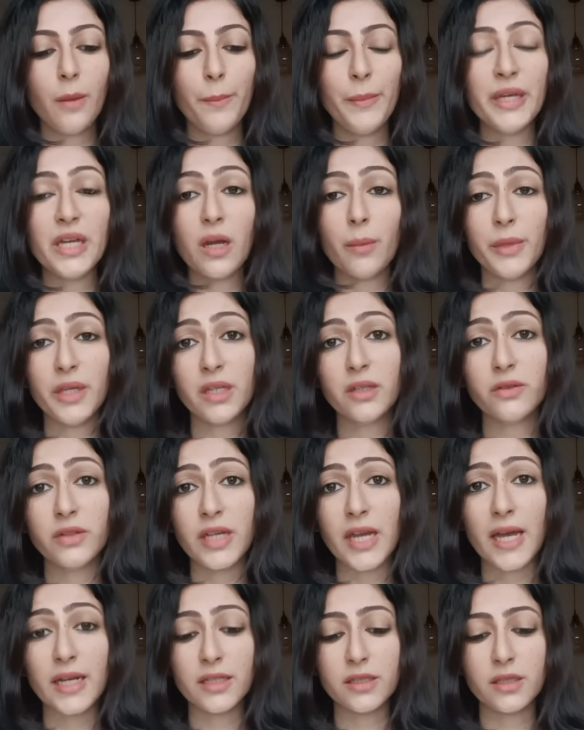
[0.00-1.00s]
becoming a
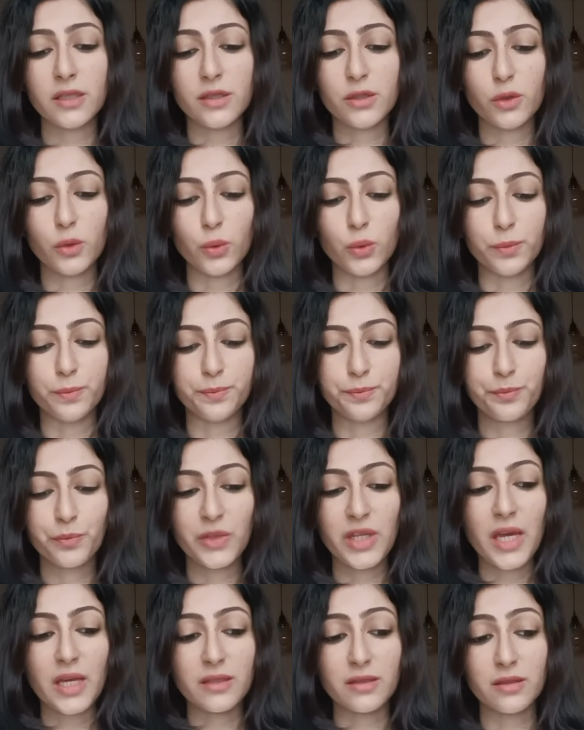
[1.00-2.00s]
reality soon.
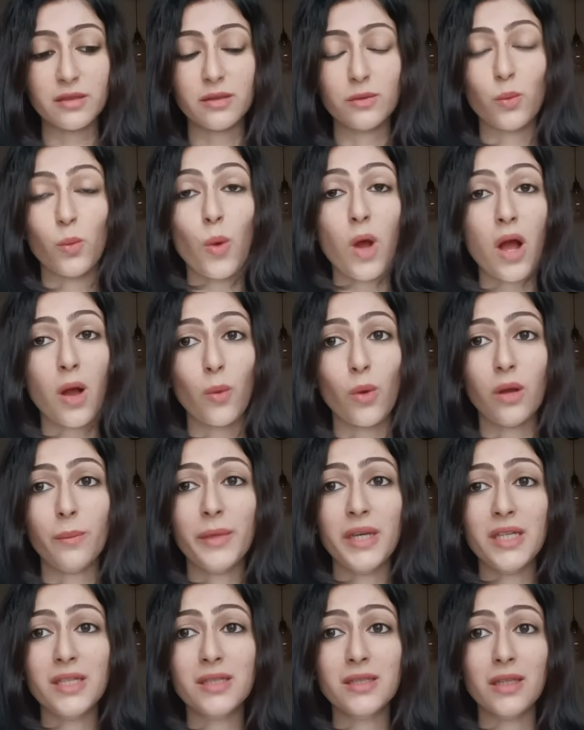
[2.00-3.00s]
Yes, wow,
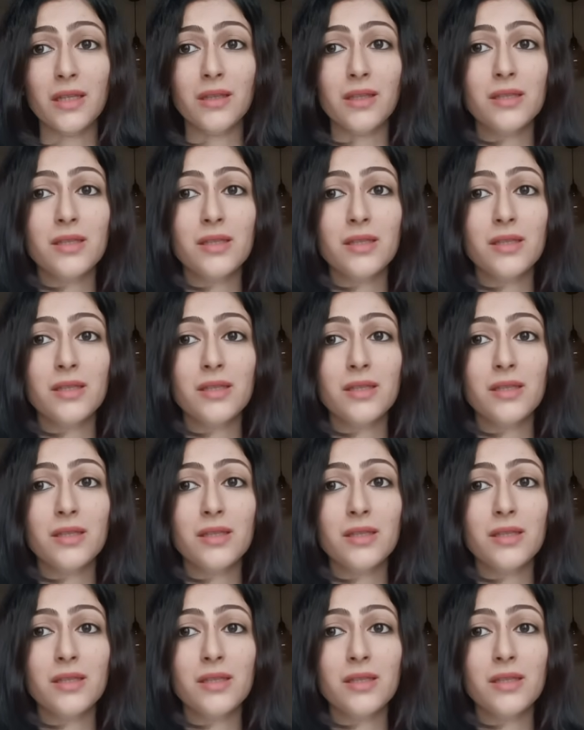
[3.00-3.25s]
amazing.